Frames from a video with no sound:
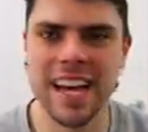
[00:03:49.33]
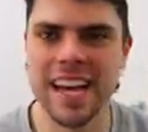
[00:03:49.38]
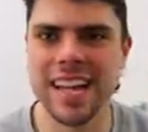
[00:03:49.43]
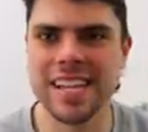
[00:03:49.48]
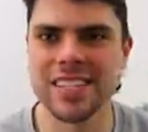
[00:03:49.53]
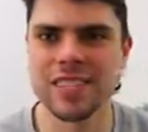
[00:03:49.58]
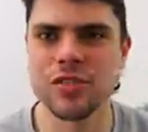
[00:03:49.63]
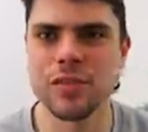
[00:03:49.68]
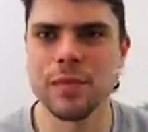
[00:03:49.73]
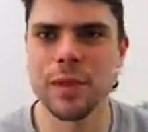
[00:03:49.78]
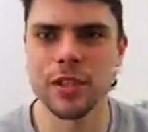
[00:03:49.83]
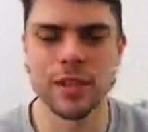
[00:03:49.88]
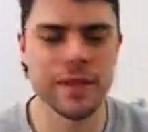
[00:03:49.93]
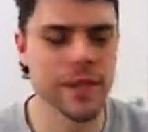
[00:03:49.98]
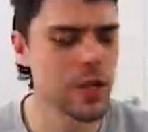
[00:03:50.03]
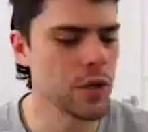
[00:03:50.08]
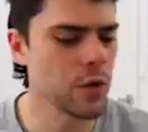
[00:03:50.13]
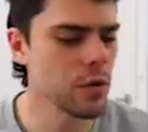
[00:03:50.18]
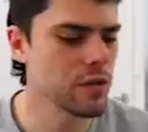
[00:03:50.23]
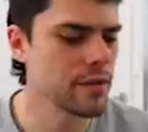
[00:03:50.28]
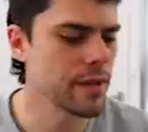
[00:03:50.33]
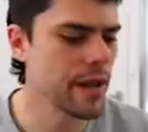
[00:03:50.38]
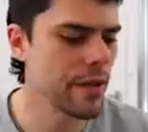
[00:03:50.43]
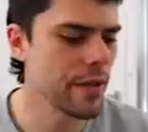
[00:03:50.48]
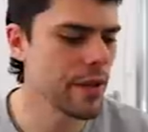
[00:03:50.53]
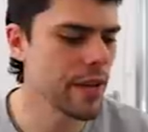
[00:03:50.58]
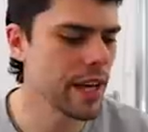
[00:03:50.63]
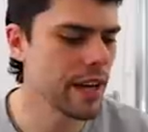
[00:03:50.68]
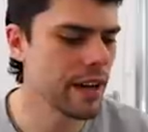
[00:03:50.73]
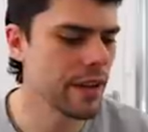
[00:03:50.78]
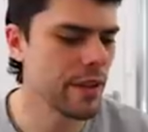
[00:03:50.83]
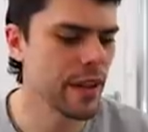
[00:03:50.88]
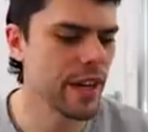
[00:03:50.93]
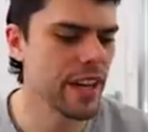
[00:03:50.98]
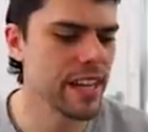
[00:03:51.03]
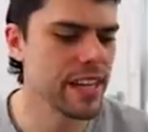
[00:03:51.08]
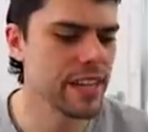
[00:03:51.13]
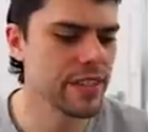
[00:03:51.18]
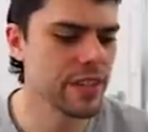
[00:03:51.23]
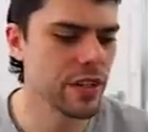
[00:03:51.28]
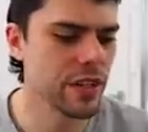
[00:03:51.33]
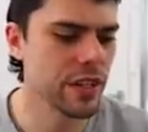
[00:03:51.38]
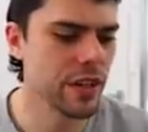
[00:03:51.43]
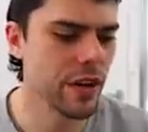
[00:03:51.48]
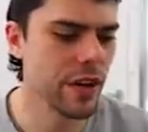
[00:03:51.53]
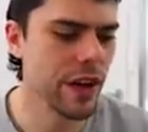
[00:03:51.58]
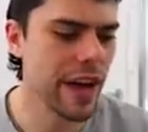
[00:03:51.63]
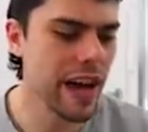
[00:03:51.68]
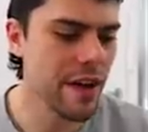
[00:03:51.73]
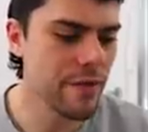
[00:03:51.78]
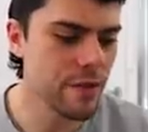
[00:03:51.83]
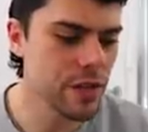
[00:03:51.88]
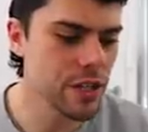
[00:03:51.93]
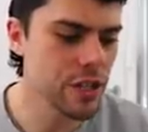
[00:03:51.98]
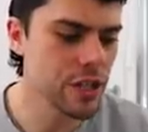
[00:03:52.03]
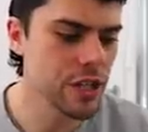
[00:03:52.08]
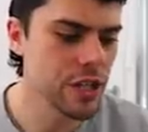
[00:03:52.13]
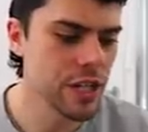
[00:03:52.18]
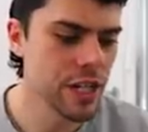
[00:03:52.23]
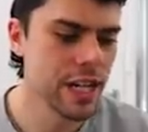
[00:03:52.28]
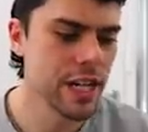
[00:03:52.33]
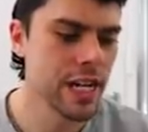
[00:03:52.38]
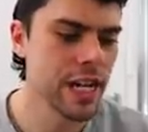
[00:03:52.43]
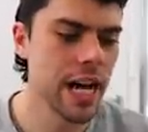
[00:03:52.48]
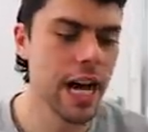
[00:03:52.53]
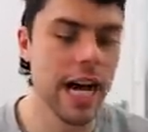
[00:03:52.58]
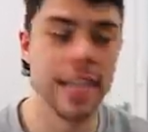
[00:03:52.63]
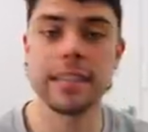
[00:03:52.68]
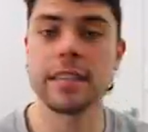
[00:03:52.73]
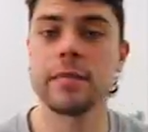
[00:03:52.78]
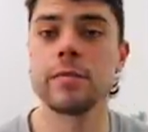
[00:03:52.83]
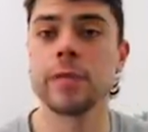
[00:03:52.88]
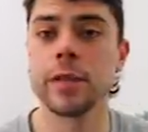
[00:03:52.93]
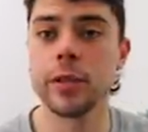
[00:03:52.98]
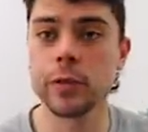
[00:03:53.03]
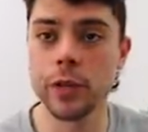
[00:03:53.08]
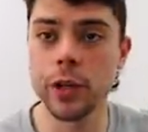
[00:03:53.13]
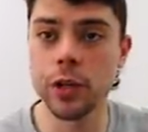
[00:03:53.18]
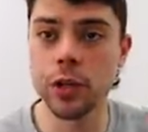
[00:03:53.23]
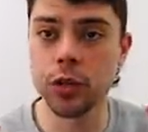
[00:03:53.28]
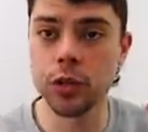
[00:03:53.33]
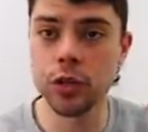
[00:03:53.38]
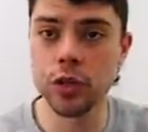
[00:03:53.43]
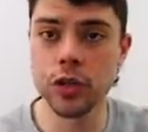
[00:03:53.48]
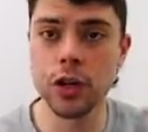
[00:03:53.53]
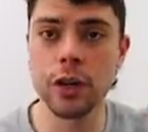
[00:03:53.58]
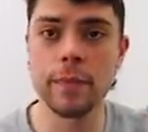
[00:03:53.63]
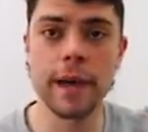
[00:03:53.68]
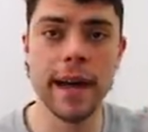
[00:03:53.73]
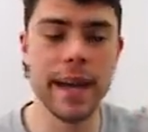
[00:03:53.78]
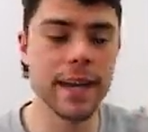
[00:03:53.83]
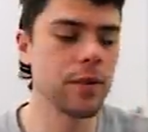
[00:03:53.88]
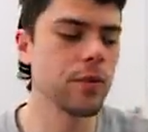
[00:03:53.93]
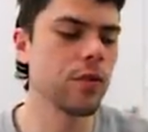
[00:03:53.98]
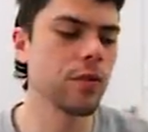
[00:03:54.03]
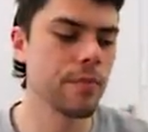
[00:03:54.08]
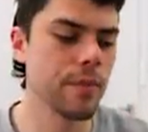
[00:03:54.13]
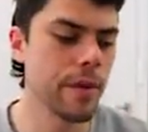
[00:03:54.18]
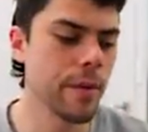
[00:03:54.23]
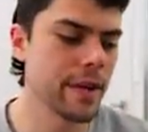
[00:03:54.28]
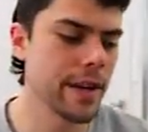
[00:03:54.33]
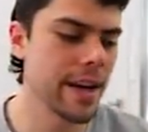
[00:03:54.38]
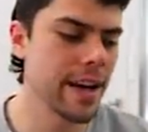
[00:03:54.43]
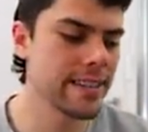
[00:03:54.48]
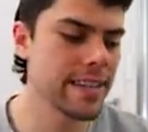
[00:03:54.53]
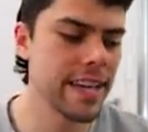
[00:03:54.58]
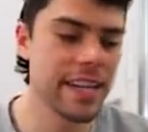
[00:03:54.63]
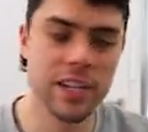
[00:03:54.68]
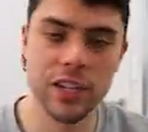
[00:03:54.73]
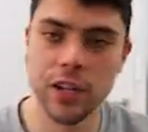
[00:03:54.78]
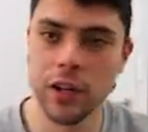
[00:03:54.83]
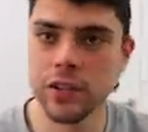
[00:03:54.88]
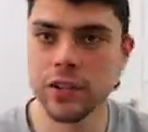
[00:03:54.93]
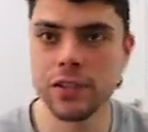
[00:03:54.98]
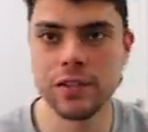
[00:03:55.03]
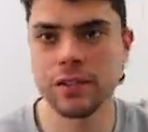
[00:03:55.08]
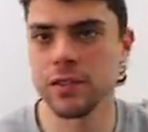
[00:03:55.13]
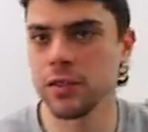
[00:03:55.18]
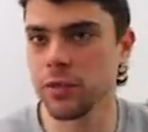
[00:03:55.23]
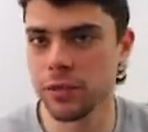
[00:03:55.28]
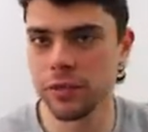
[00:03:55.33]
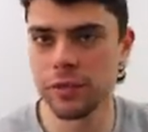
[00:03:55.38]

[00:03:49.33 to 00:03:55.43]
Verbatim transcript: as too much of an endorsement. I think I think he's going to go average. Uh, seems to be doing a good job at North Melbourne as head coach. To sort